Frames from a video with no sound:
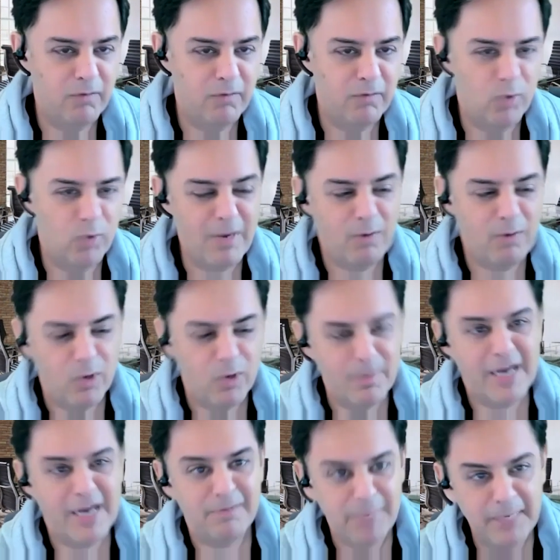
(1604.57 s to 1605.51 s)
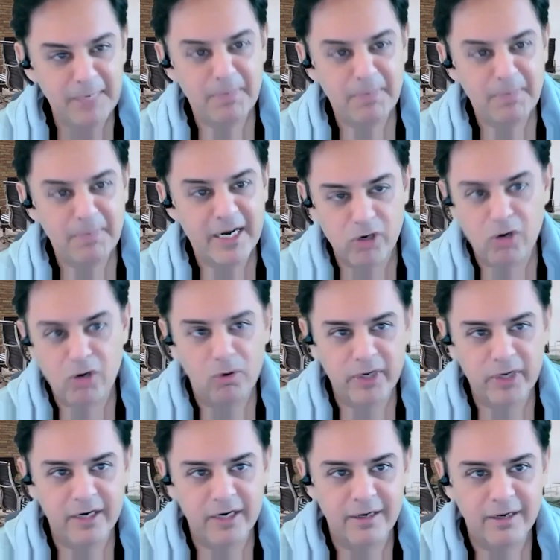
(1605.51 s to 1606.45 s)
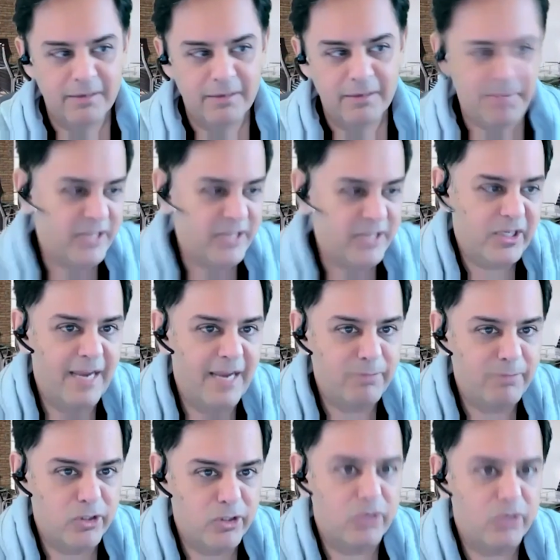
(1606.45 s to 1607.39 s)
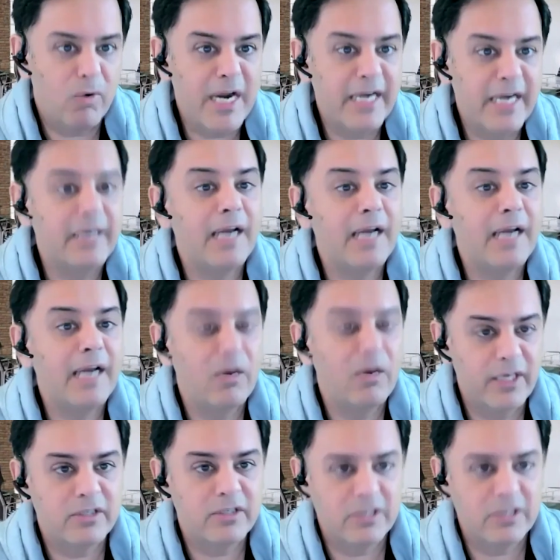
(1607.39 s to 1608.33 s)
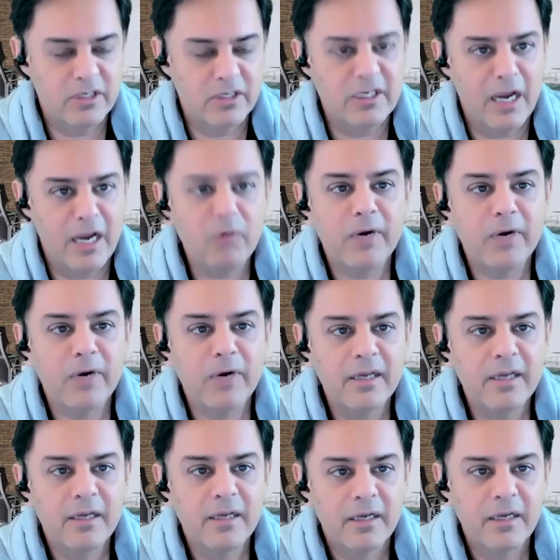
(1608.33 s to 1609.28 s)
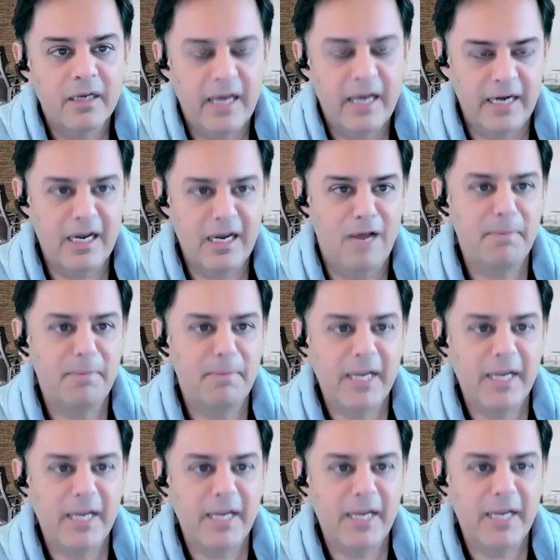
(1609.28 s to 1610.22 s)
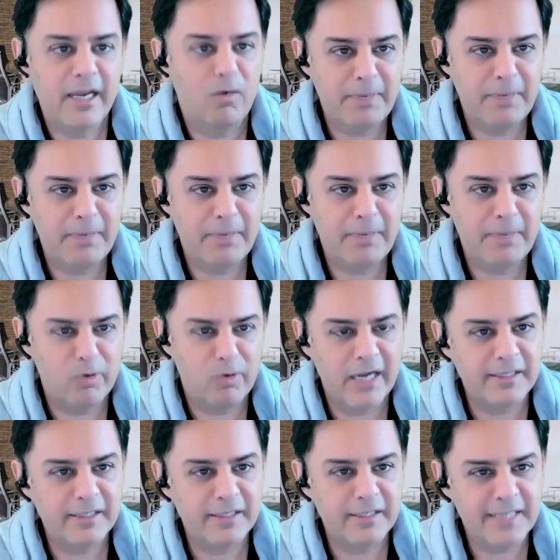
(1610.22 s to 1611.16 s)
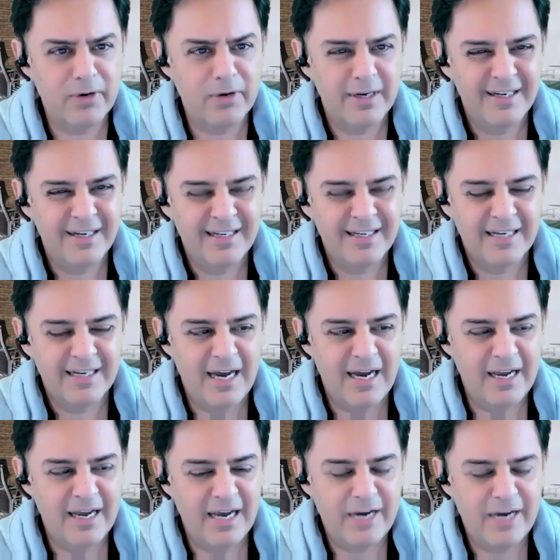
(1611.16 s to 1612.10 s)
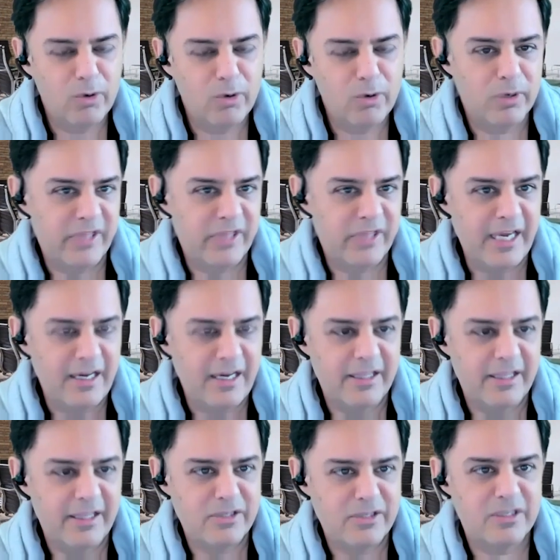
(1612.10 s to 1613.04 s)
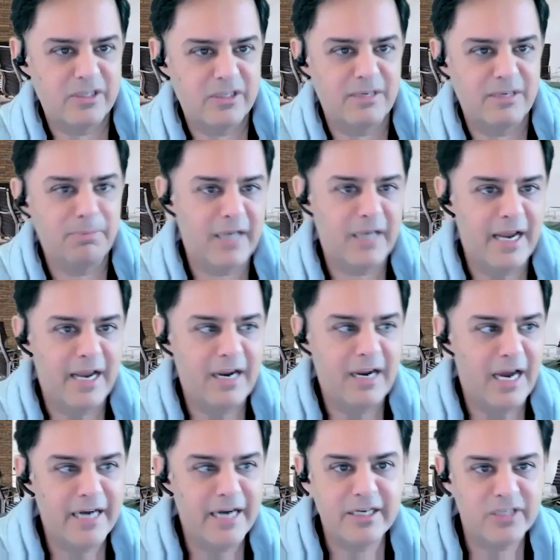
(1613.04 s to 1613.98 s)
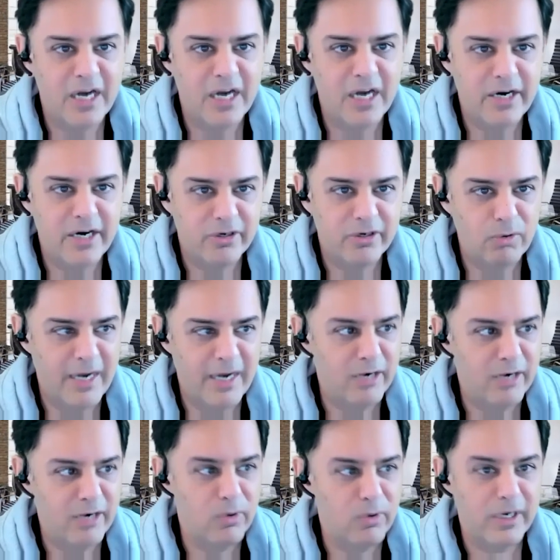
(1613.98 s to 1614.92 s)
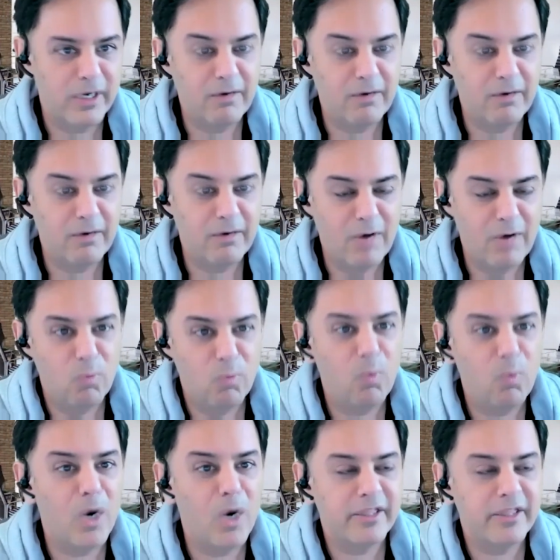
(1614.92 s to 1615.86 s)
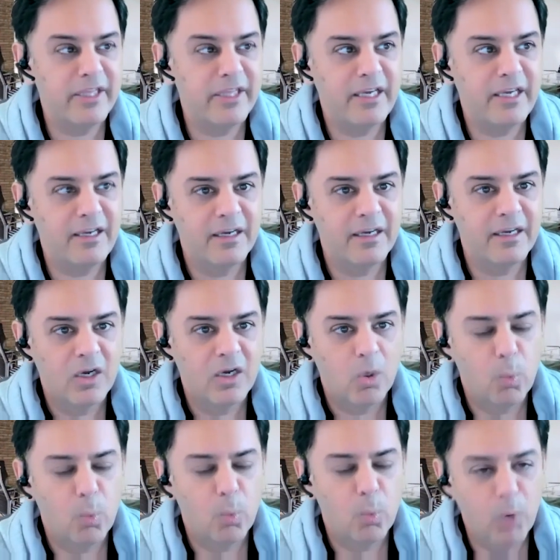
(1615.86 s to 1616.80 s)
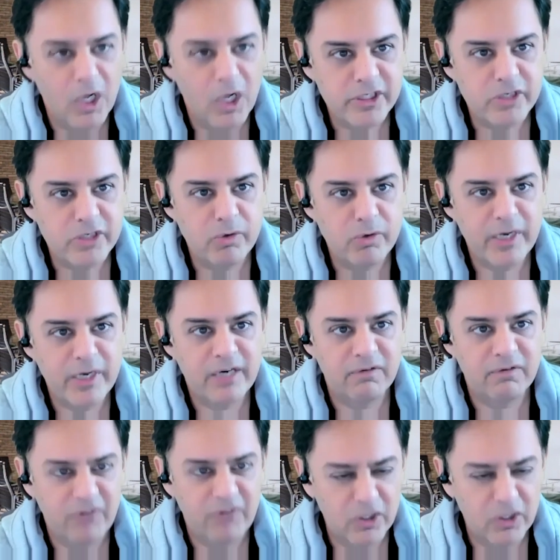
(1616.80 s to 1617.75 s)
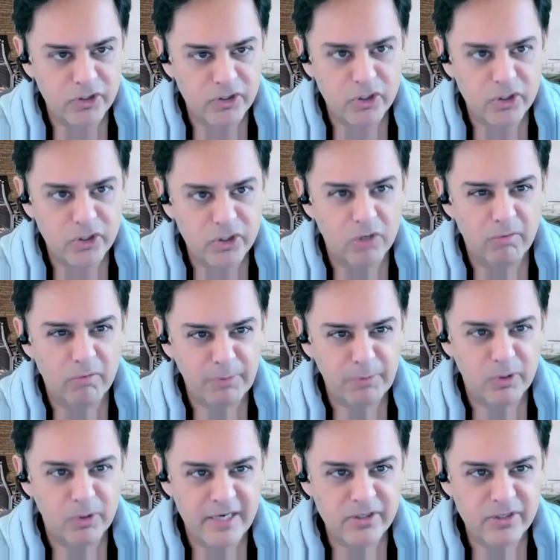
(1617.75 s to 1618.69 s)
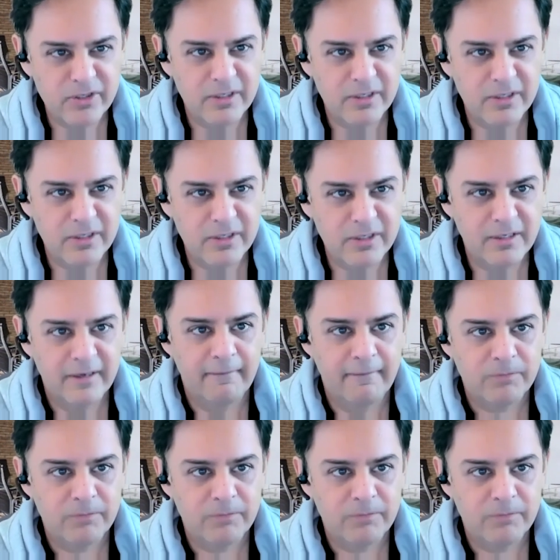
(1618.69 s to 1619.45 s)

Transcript: mean what am I what do I mean by draconian? Basically, I'm just writing down the existing equity and coming in and wiping everyone else out. I, I don't think that this is something that I, I desire to do. I don't need I don't want the Wall Street vulture reputation